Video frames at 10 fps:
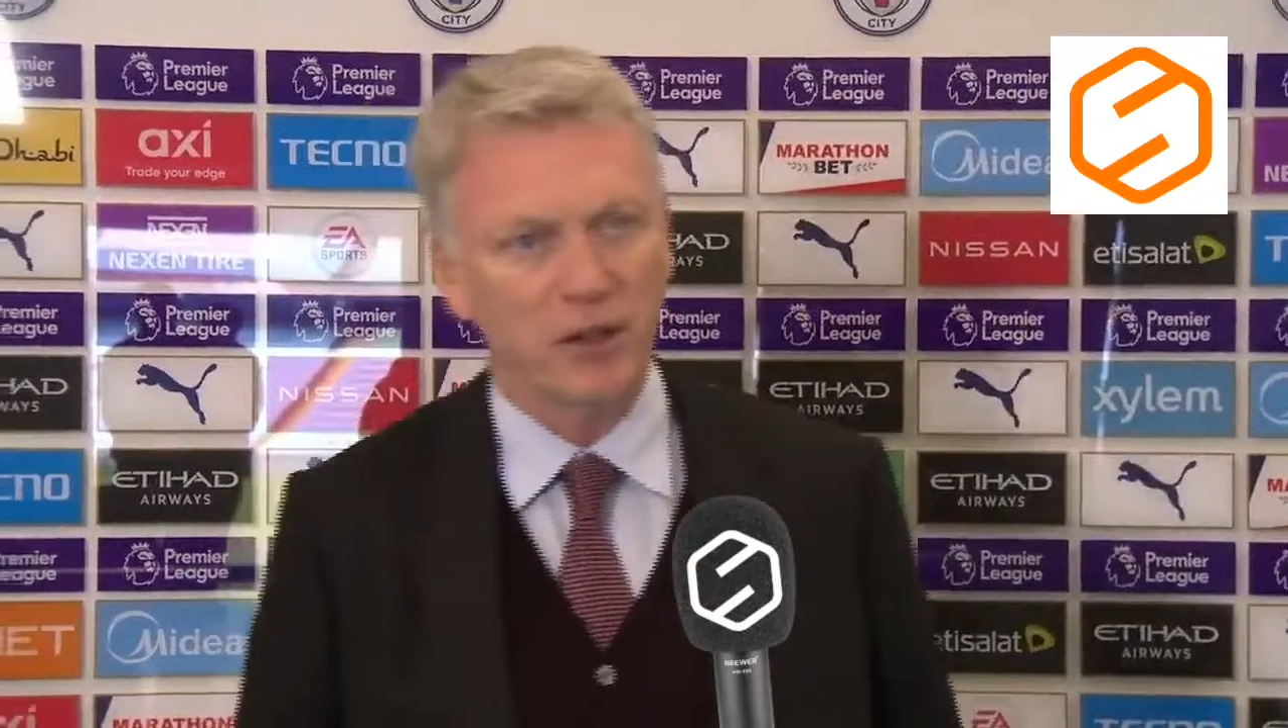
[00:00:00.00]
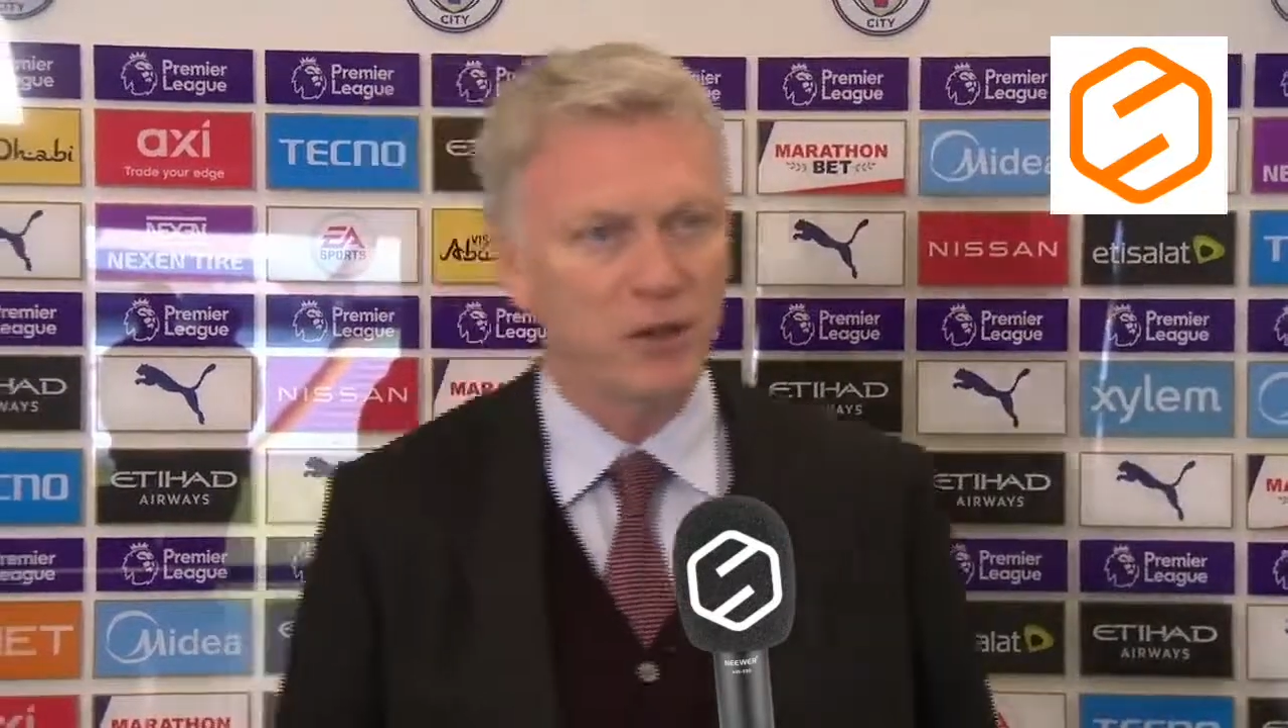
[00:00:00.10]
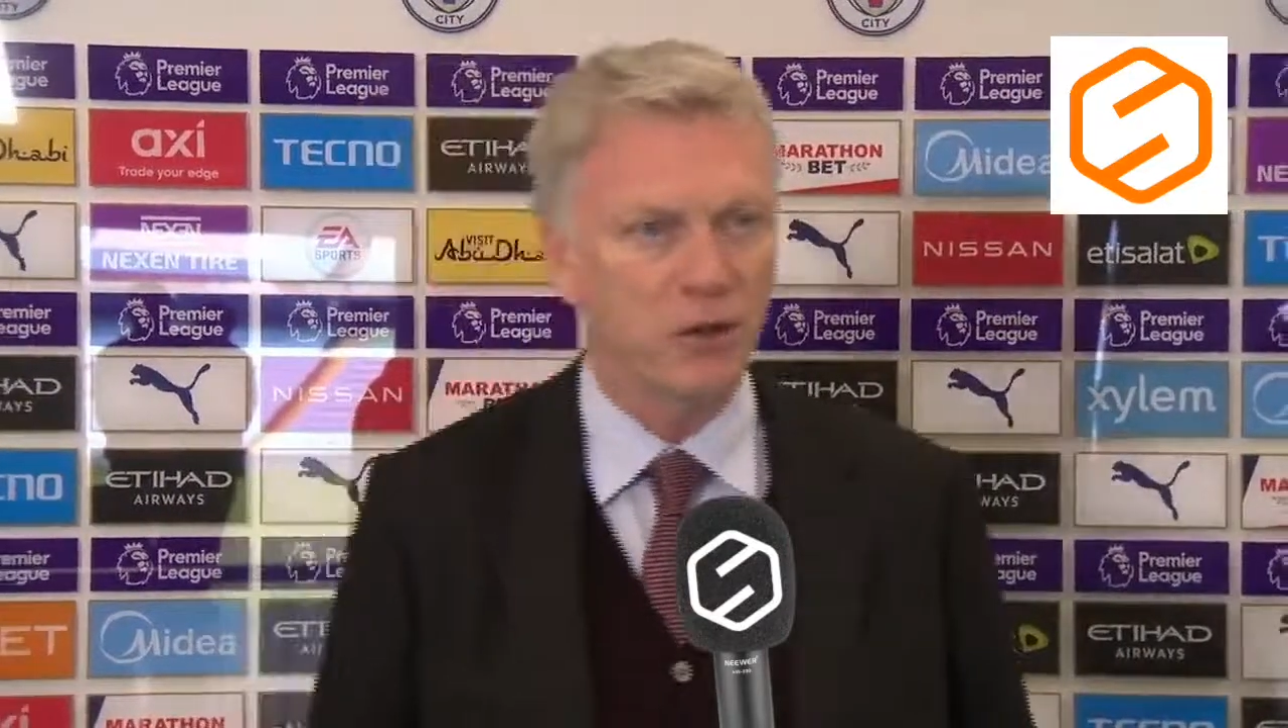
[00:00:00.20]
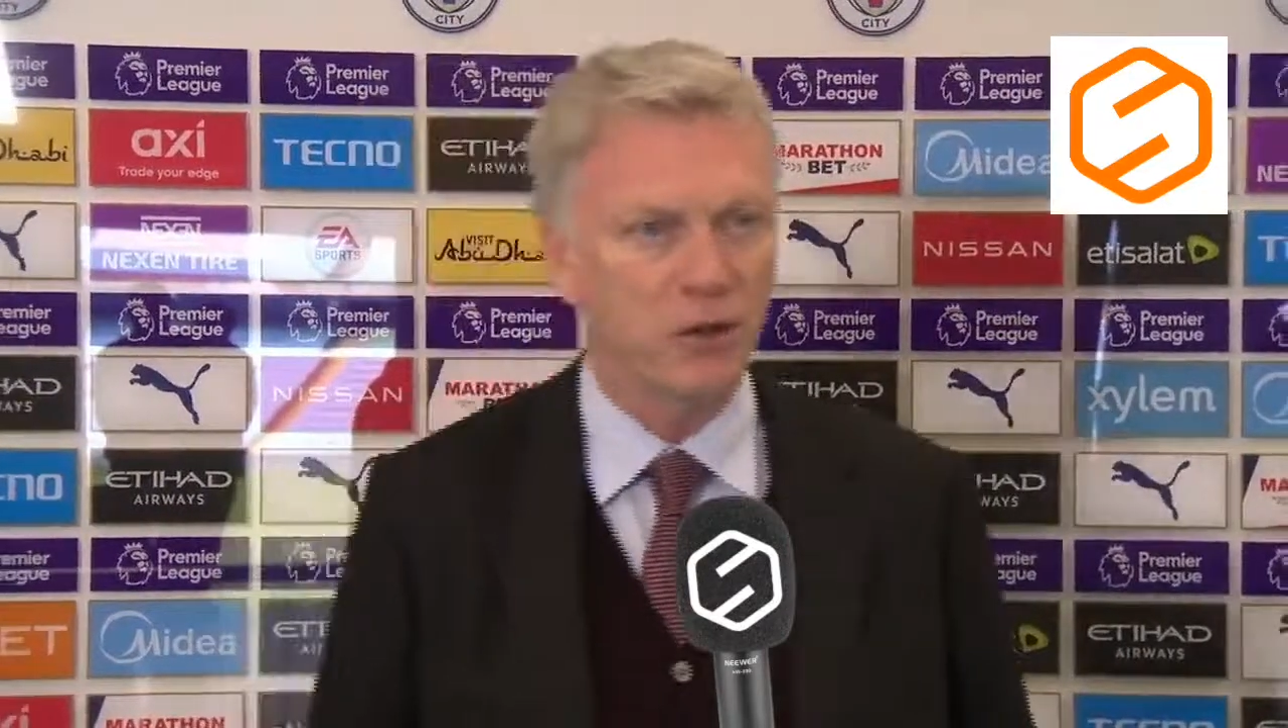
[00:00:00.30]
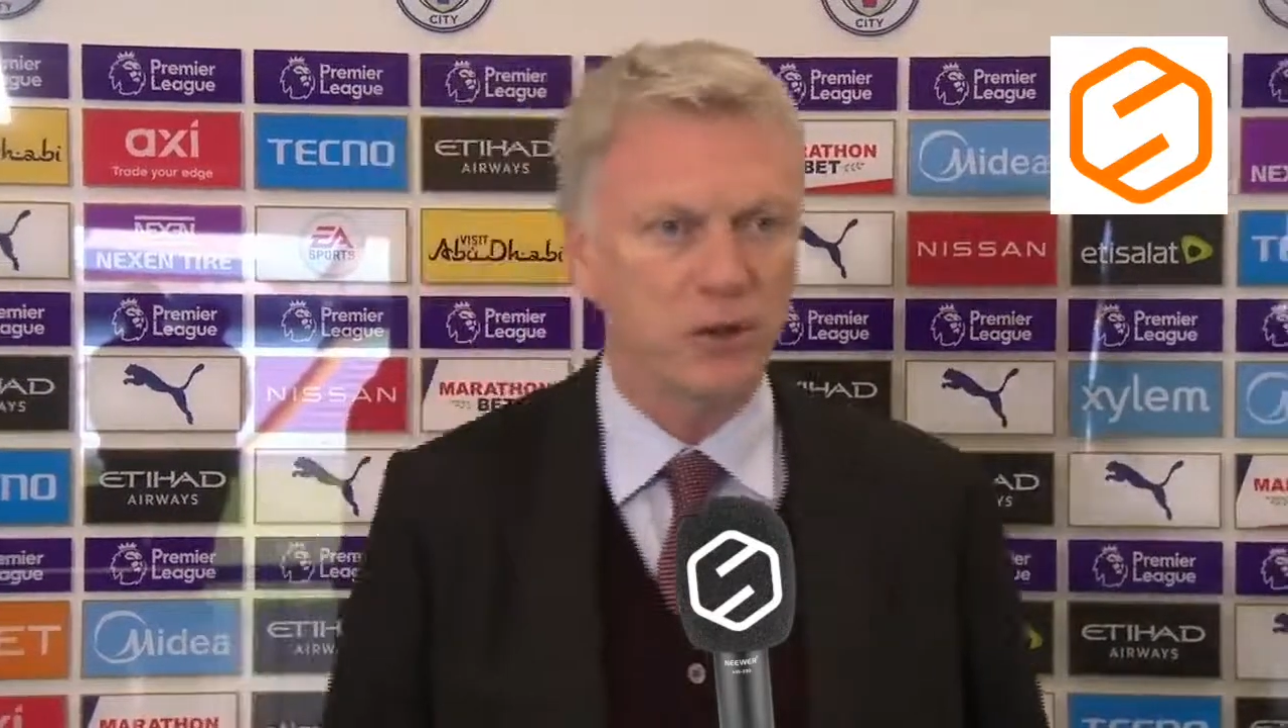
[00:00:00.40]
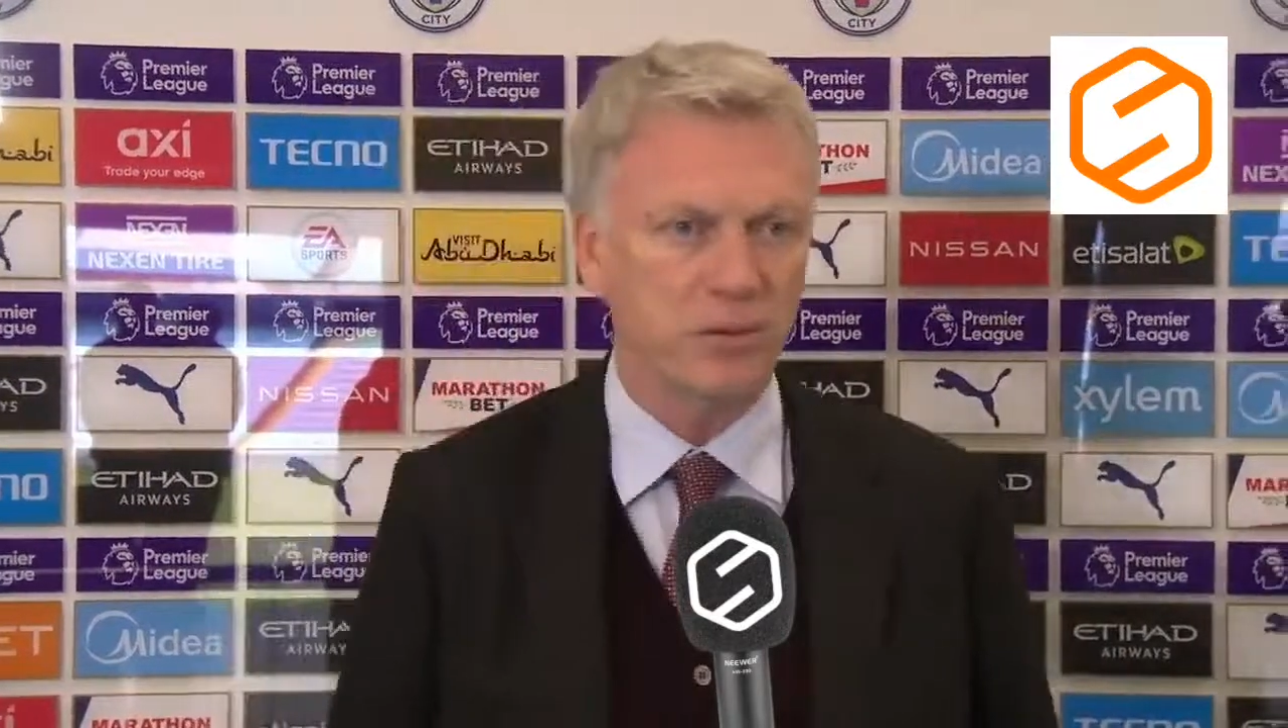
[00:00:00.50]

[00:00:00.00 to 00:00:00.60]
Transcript: Europe